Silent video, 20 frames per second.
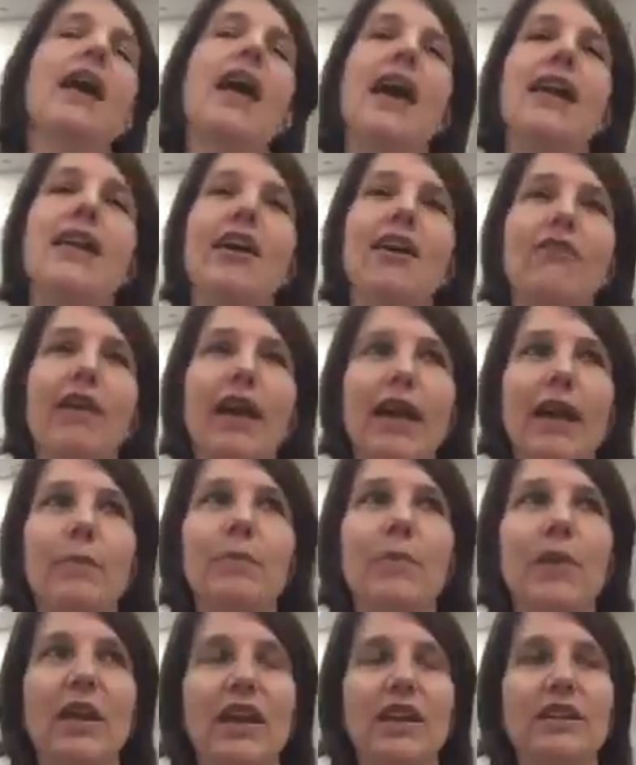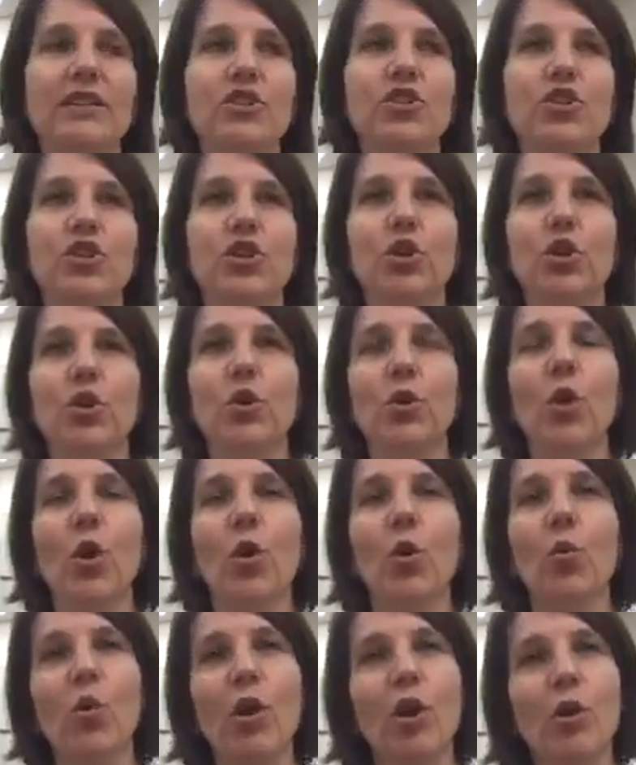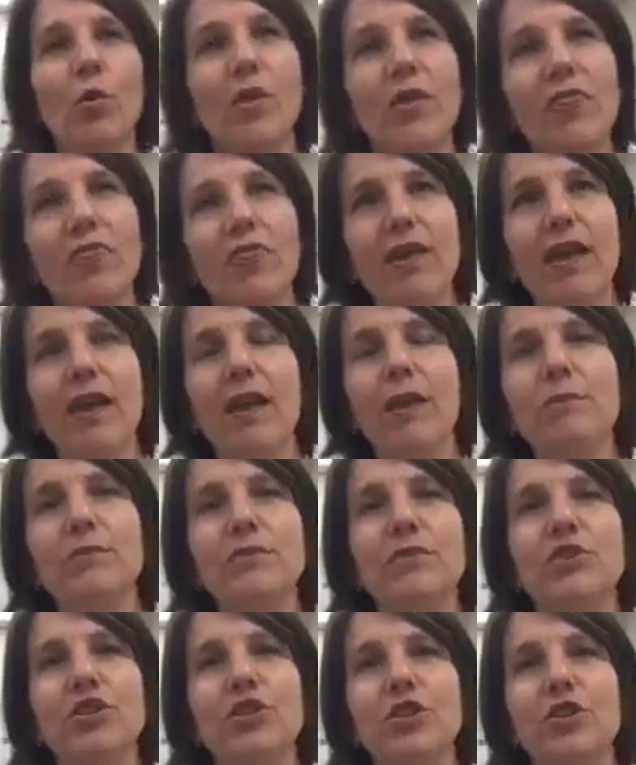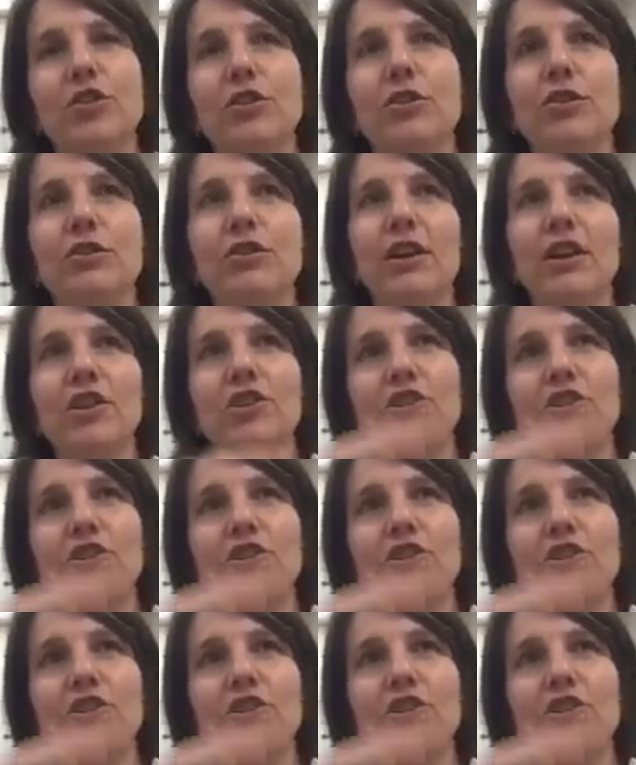and our aim is to work with them to